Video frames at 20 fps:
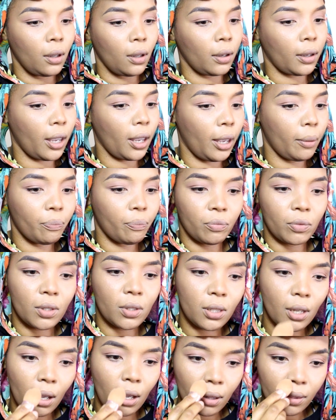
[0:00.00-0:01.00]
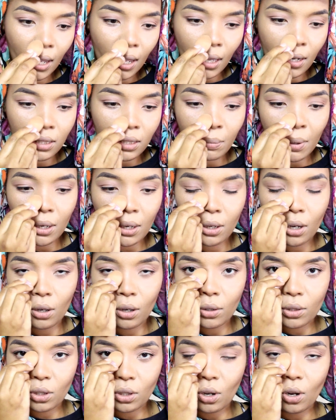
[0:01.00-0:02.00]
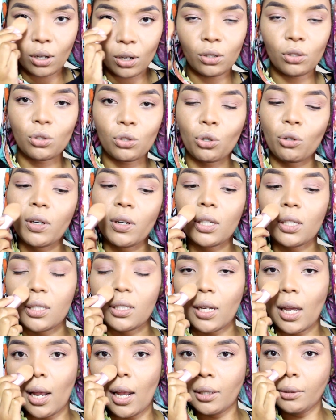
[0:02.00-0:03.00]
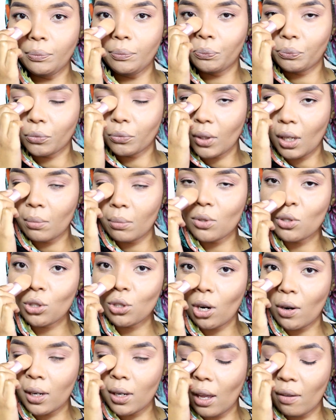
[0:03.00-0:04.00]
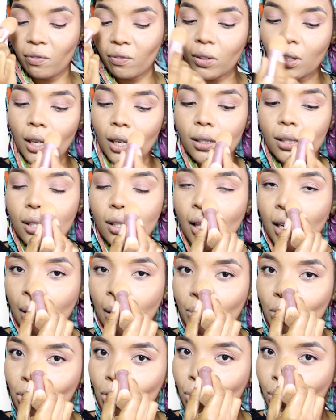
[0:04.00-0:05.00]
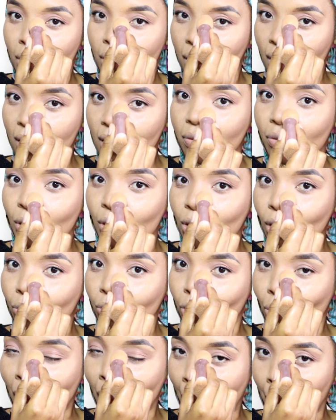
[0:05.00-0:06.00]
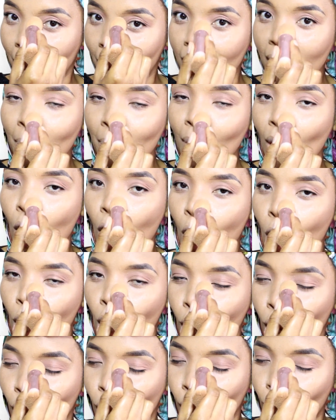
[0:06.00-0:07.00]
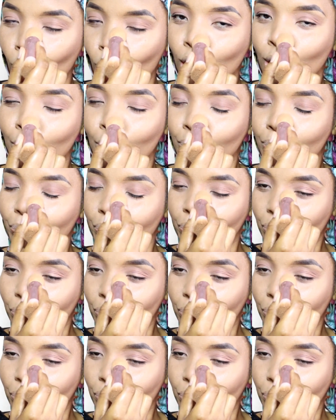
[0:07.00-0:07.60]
Okay, so that is my nose contouring done. I'm sorry, I'm forgetting that I'm shooting this video for my people.